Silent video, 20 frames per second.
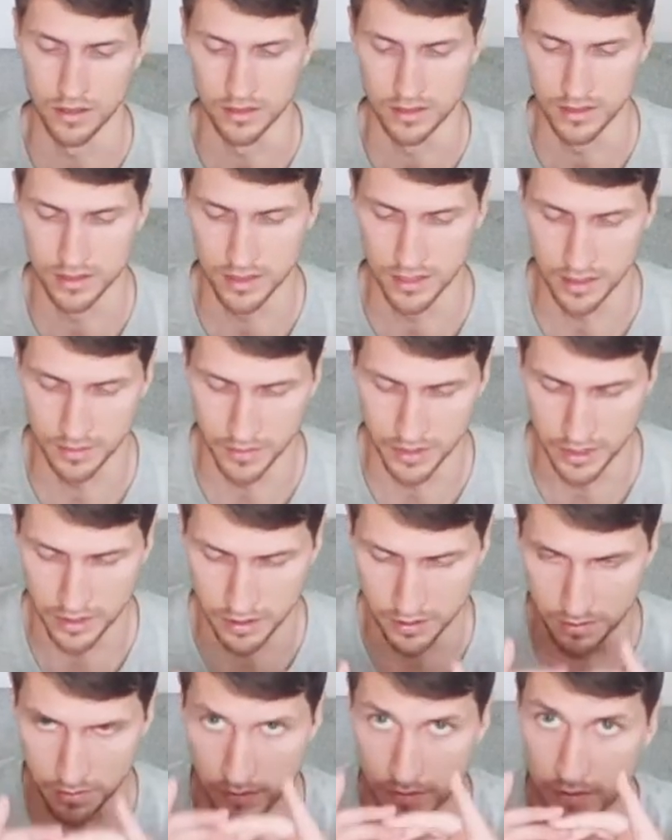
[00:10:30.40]
It's going to be
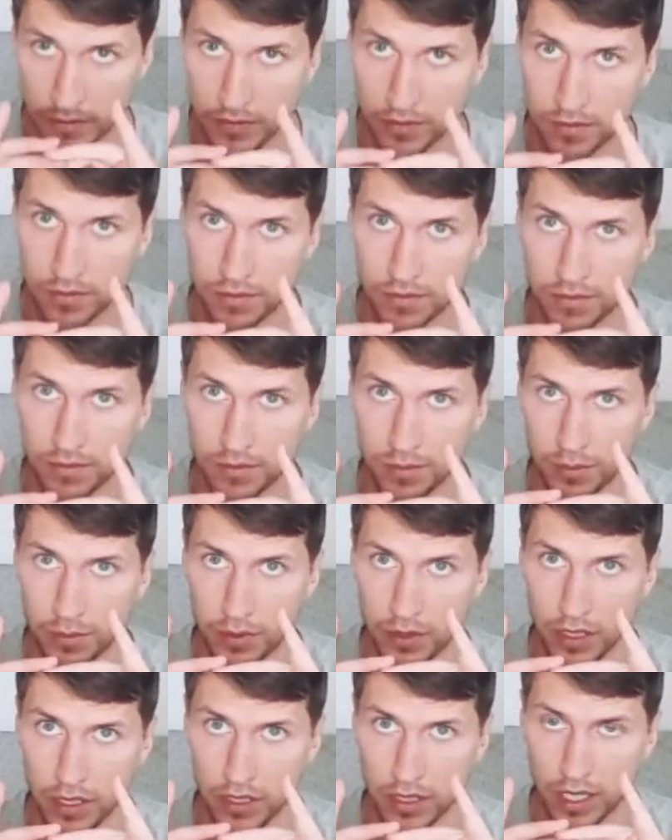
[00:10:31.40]
a
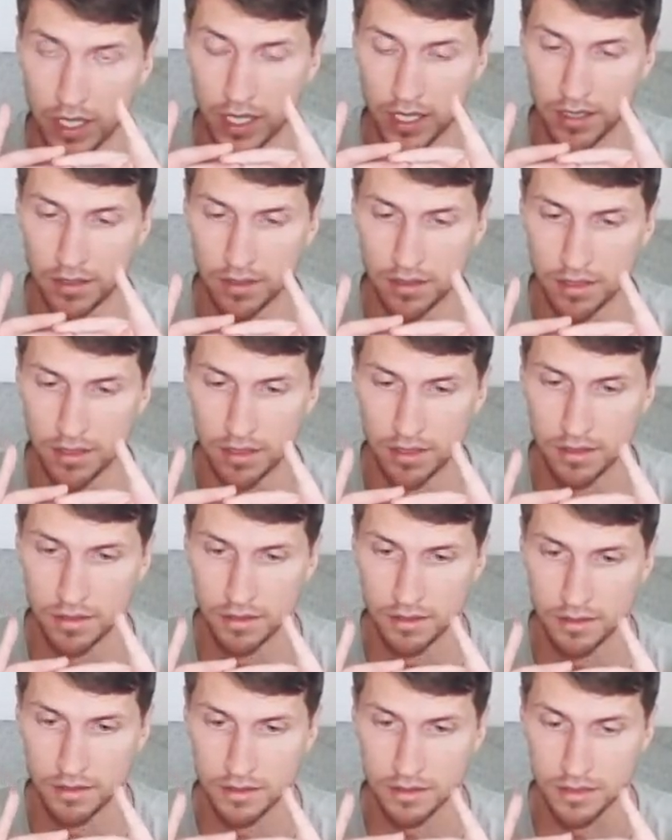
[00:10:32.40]
pretty hand
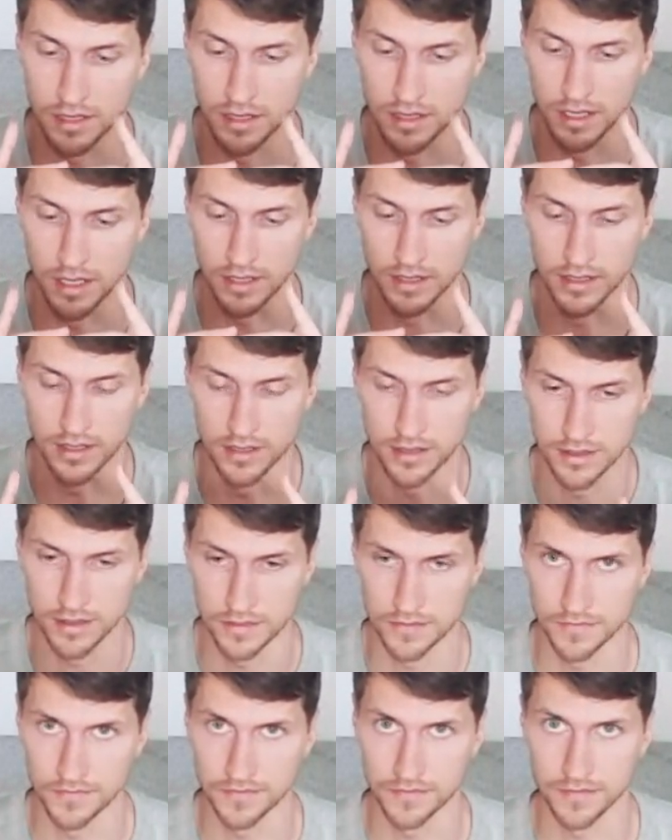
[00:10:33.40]
sound like this.
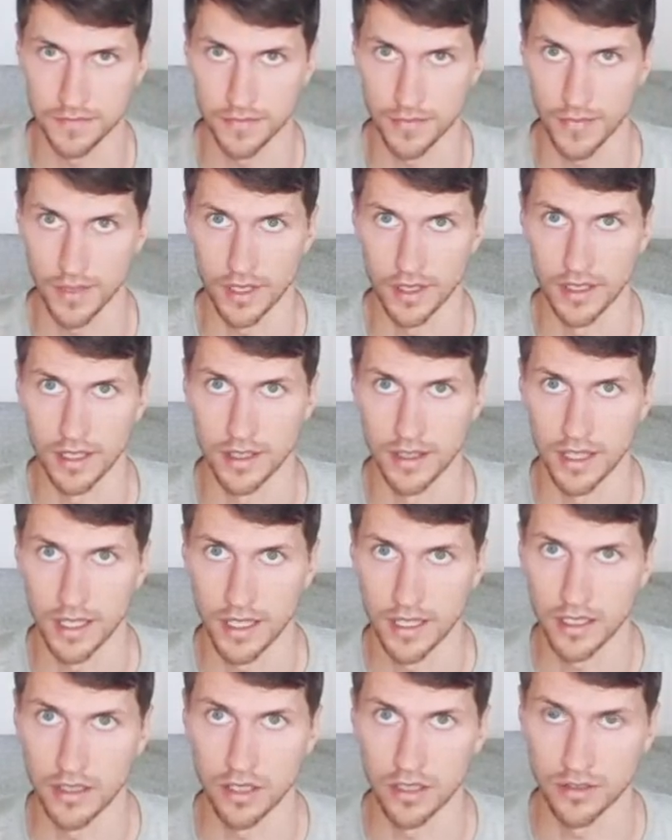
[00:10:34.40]
And then
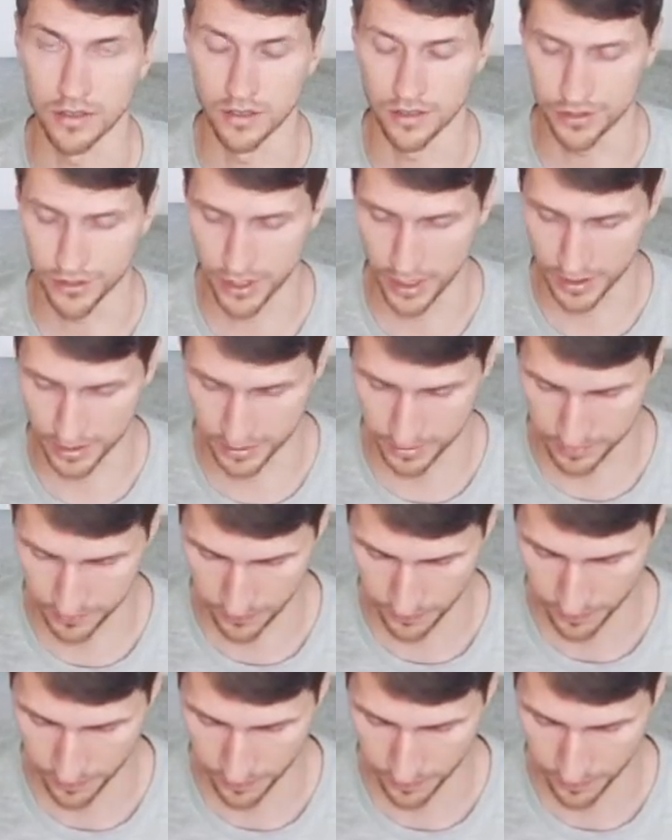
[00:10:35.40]
take it onto your chest.